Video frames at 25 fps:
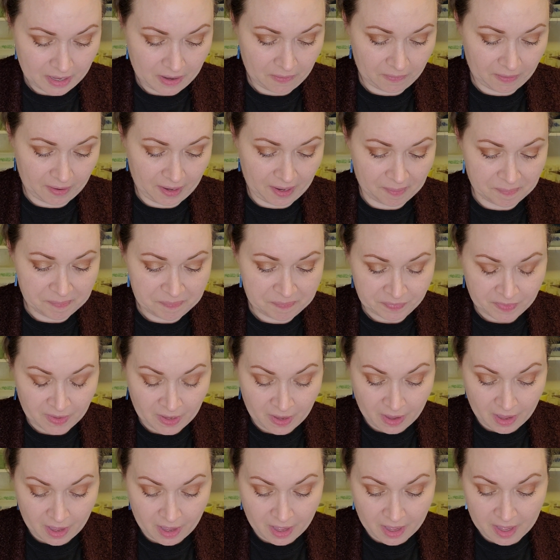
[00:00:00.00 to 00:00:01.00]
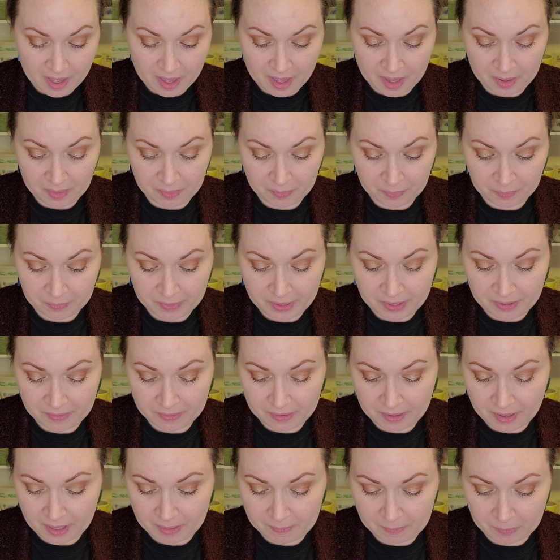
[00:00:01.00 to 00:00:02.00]
Okay.
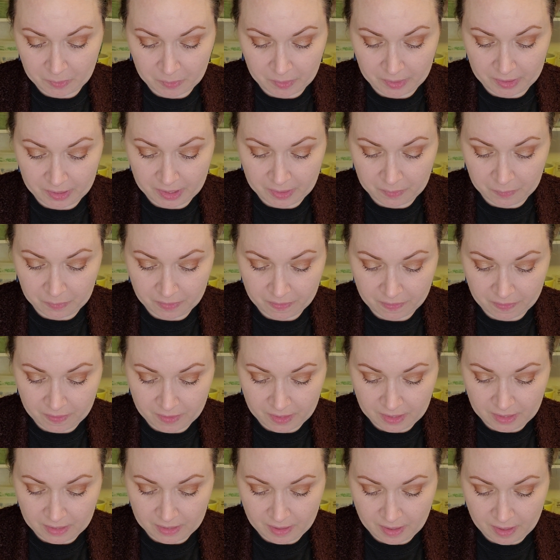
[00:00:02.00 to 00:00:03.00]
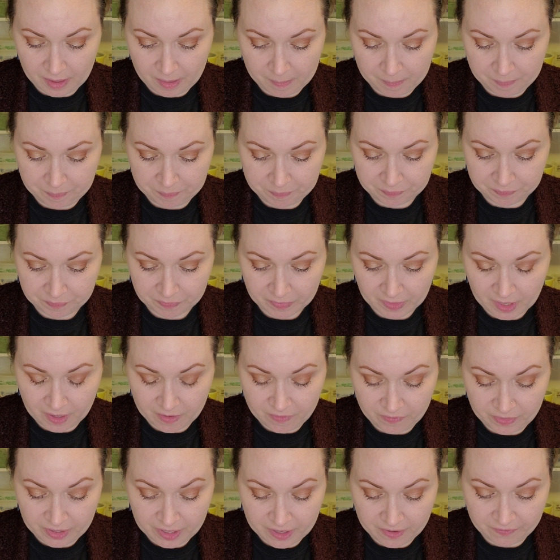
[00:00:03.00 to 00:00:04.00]
Here I'm going in with the
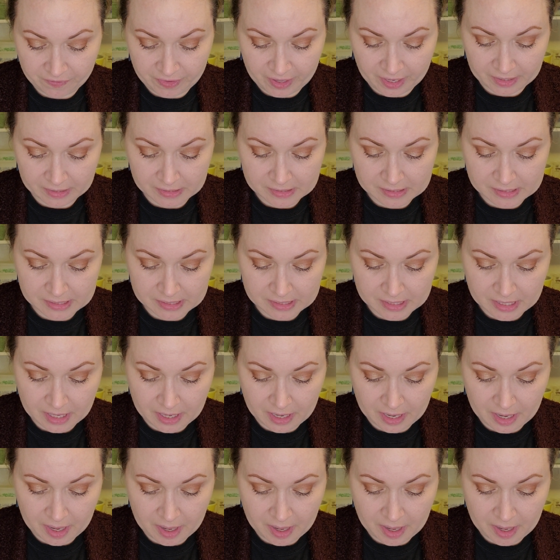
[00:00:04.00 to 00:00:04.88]
VFX